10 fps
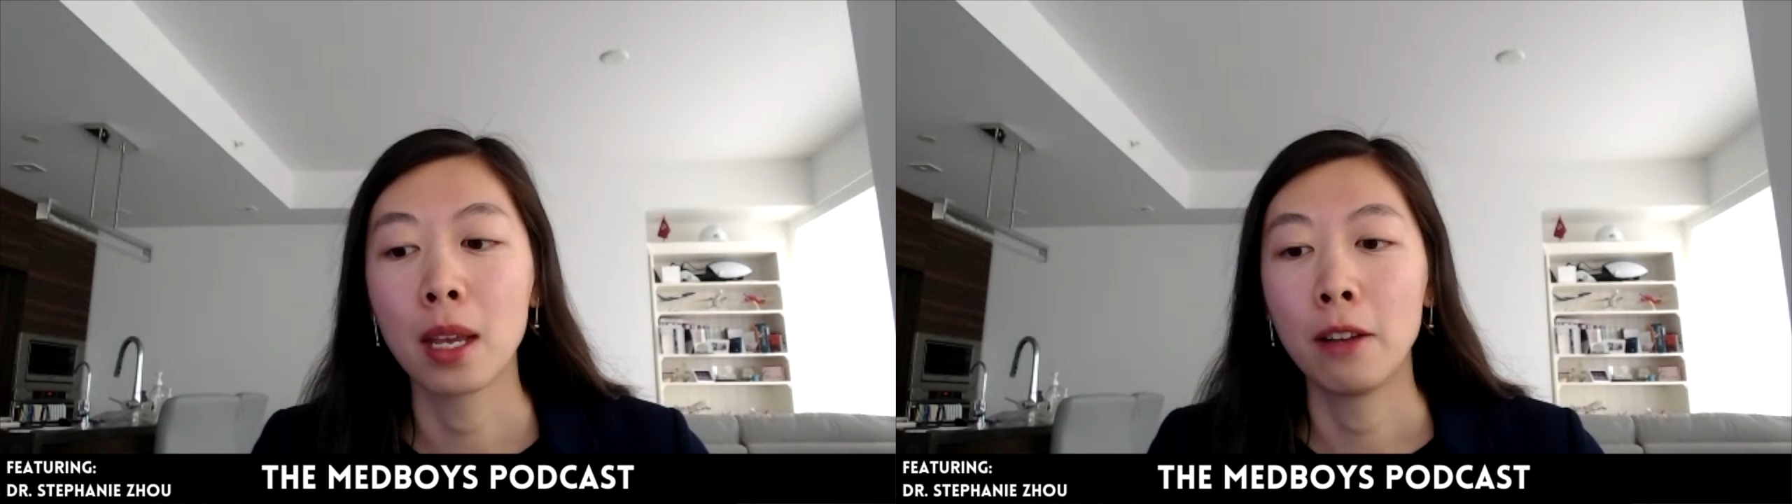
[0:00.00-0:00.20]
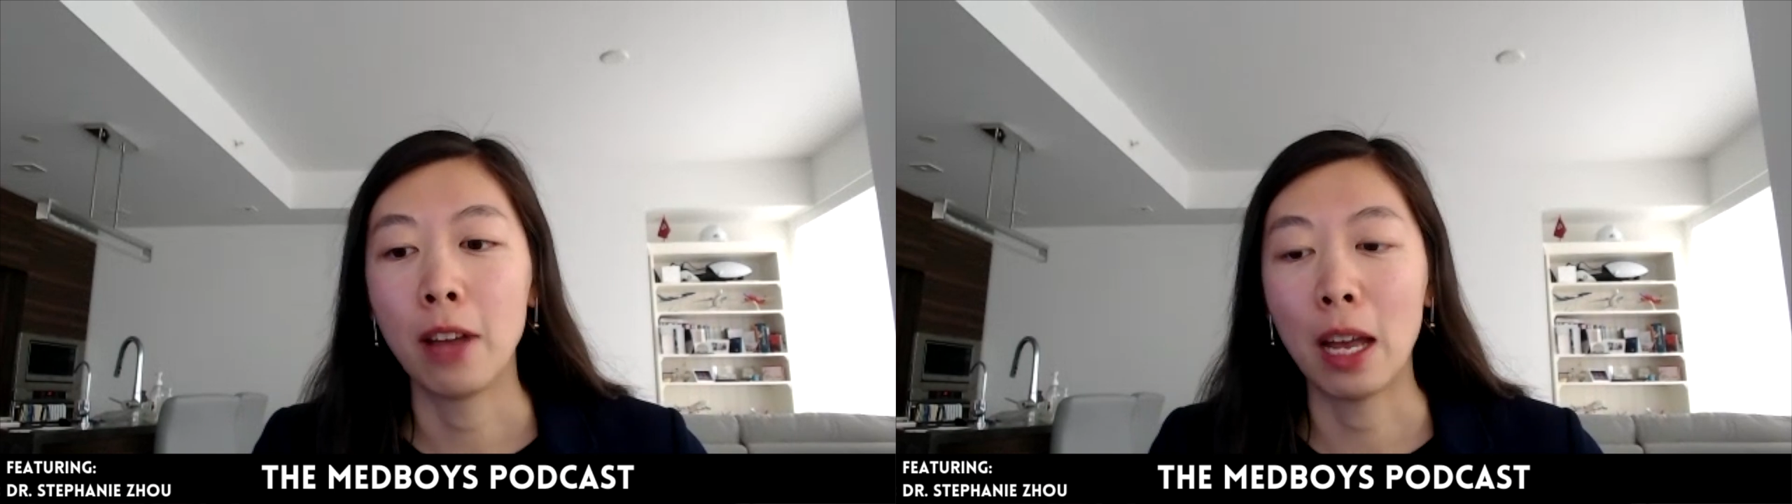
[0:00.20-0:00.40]

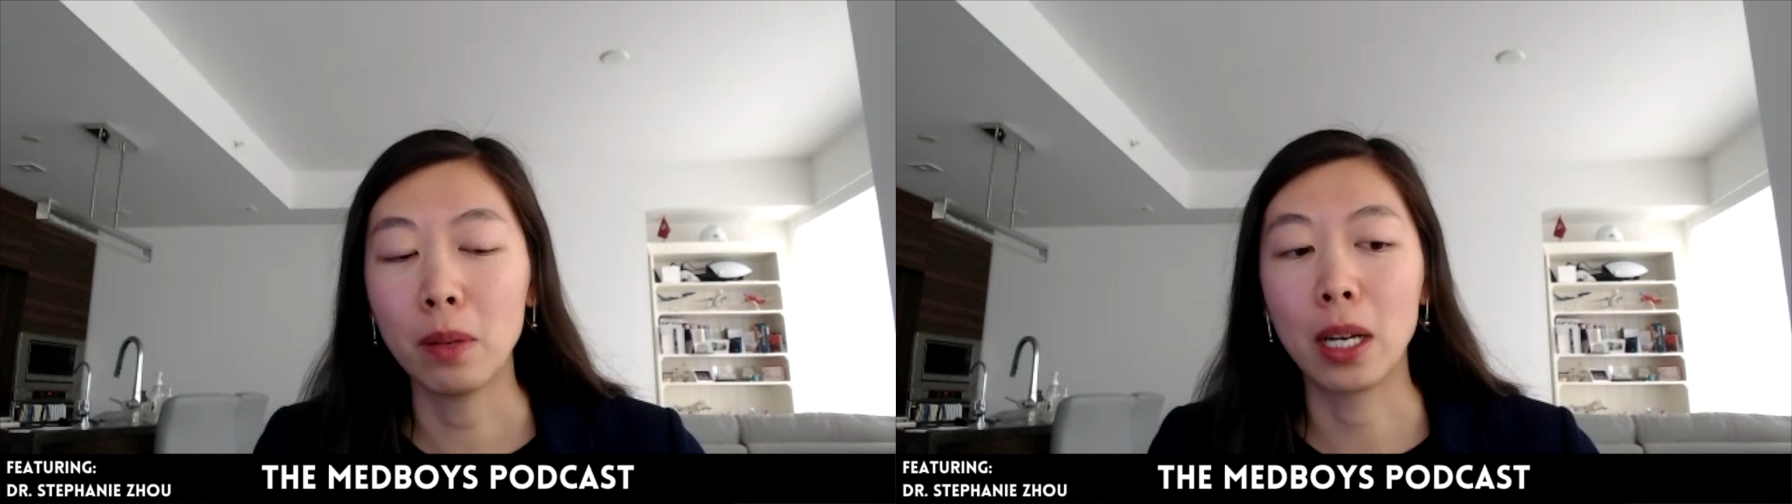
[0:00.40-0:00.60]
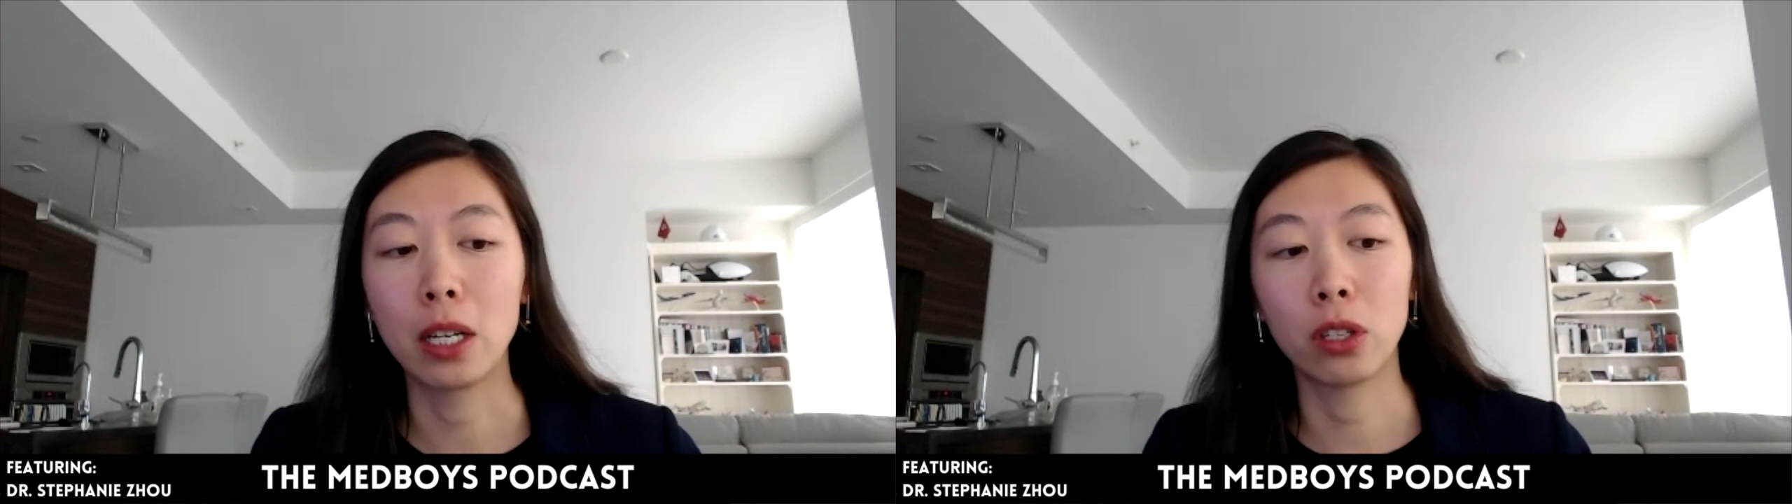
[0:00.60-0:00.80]
family
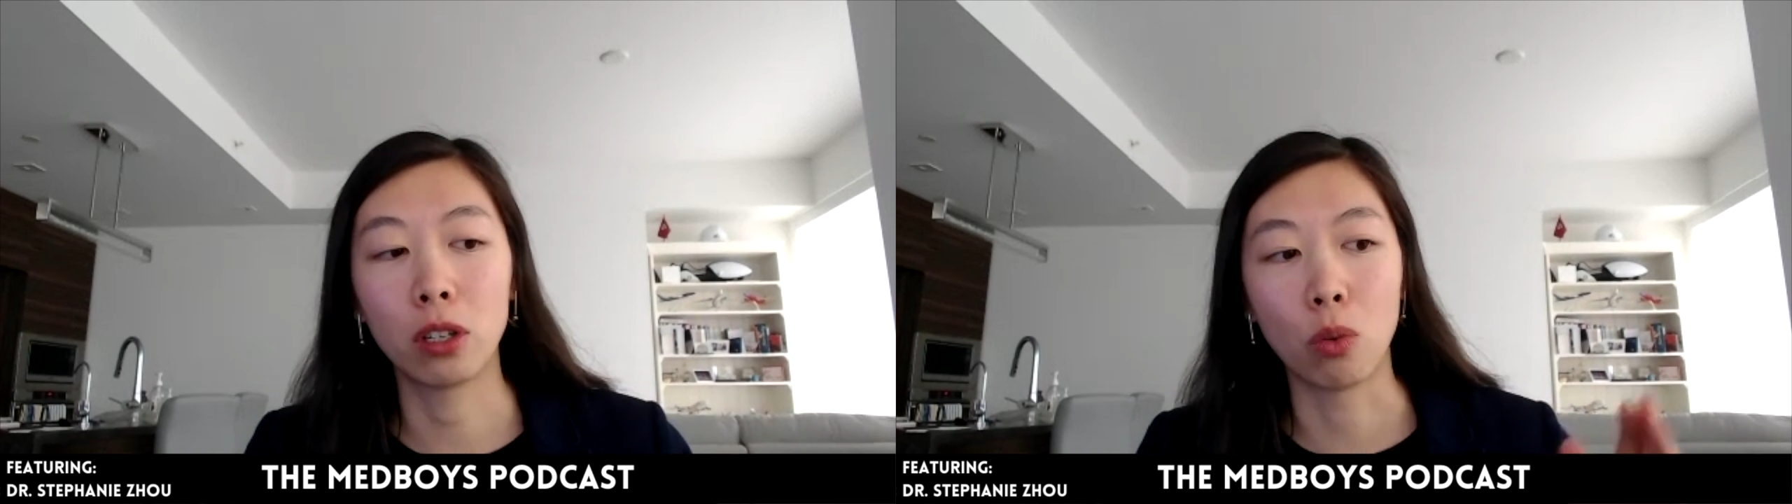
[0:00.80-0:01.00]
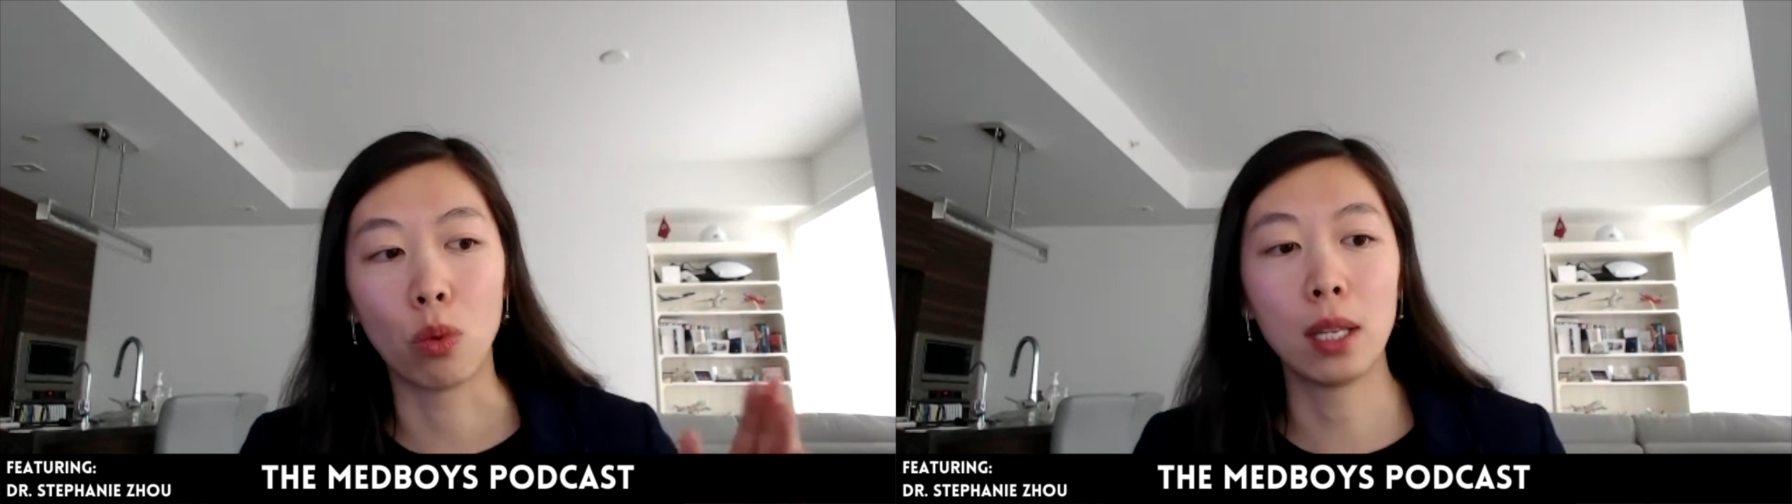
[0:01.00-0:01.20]
medicine,
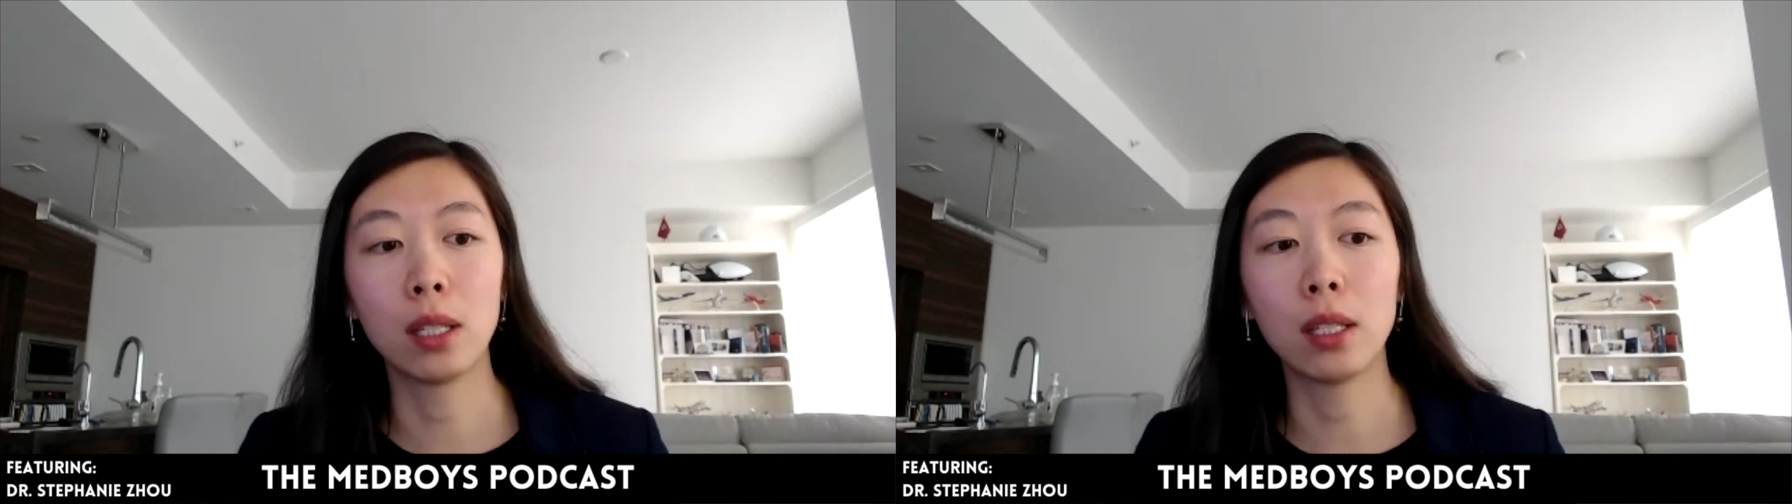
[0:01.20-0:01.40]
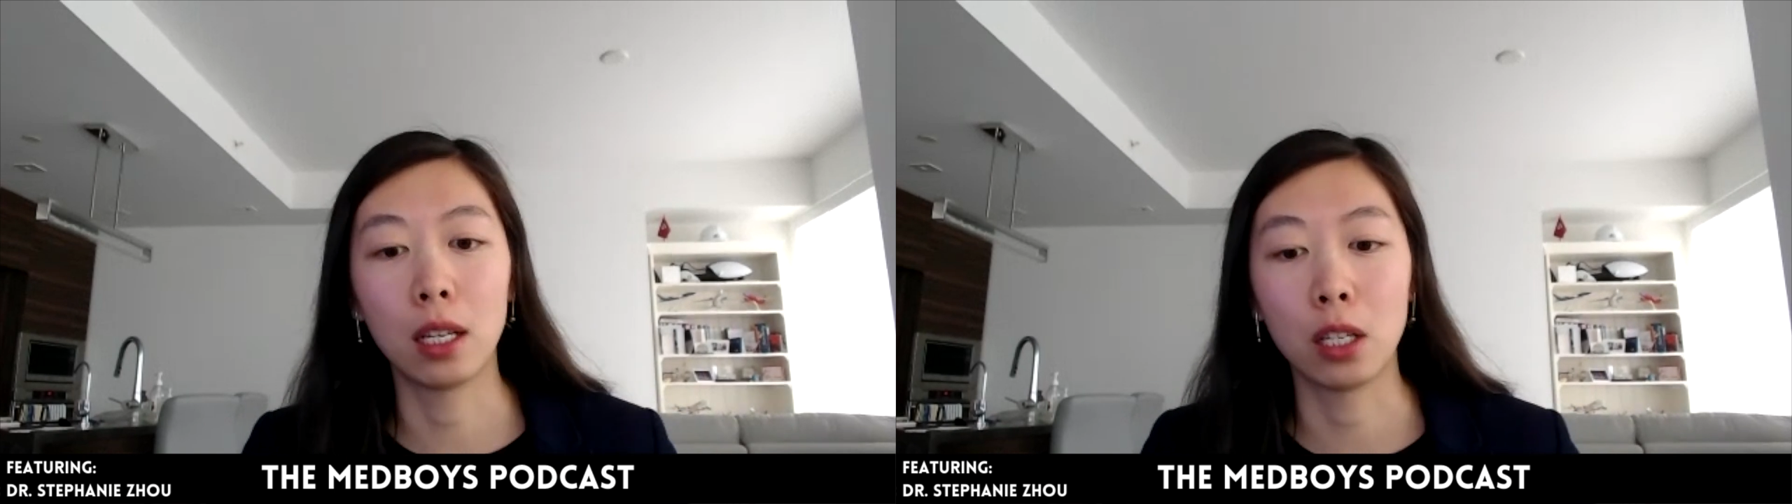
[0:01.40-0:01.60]
on one
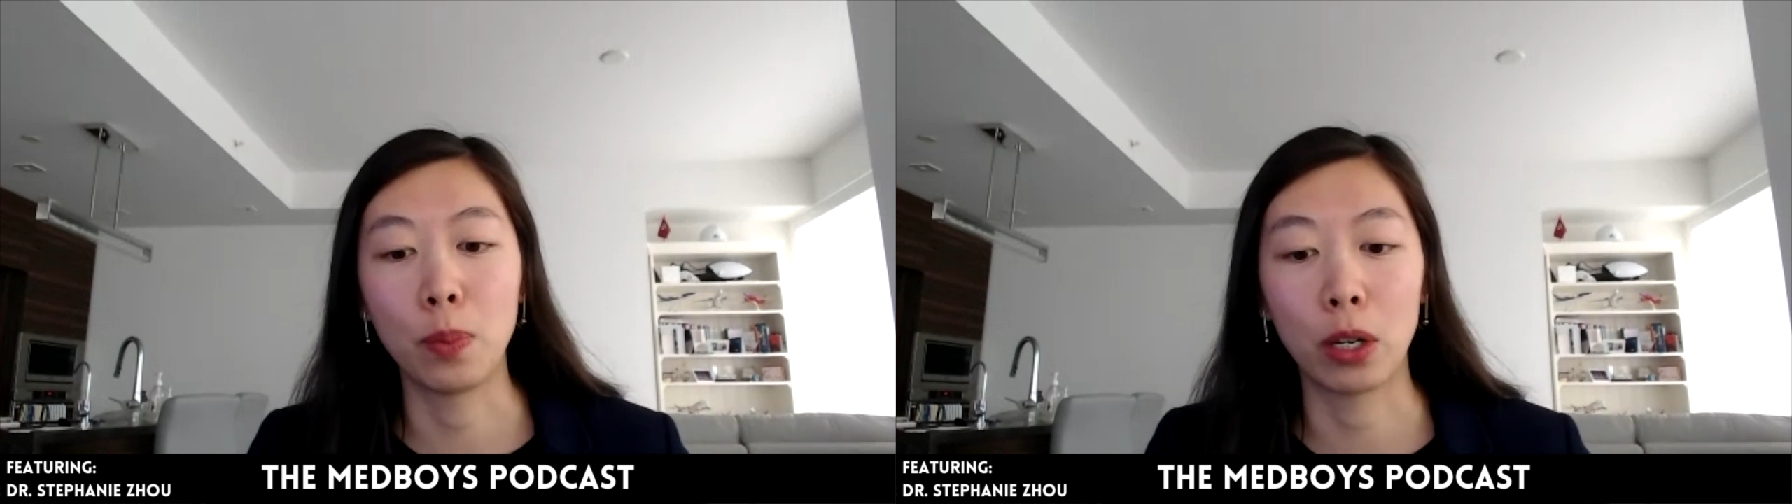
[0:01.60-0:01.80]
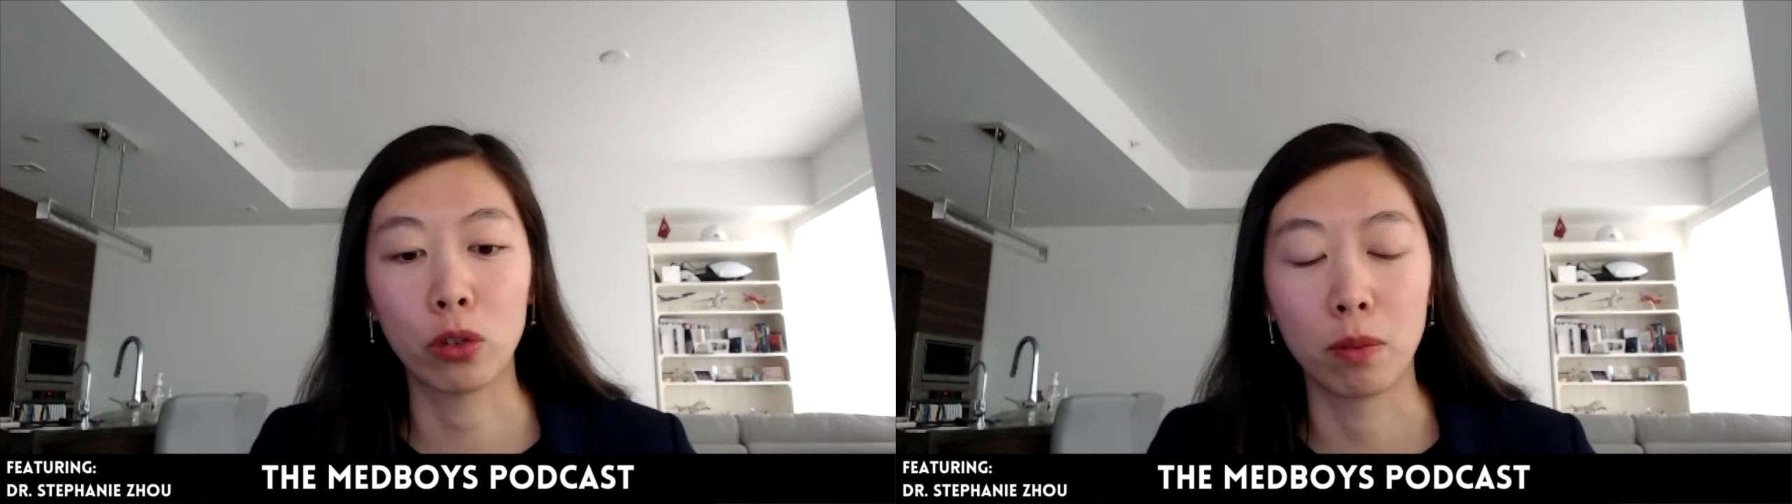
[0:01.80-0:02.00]
side of the
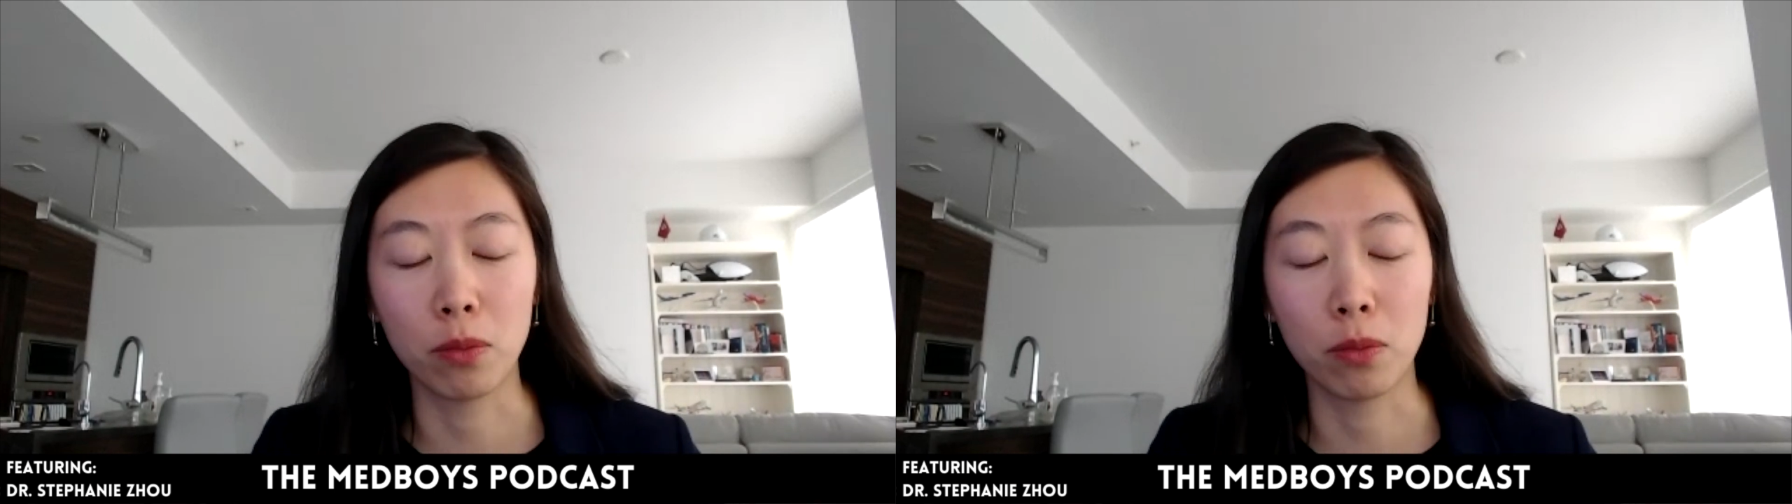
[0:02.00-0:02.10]
spectrum,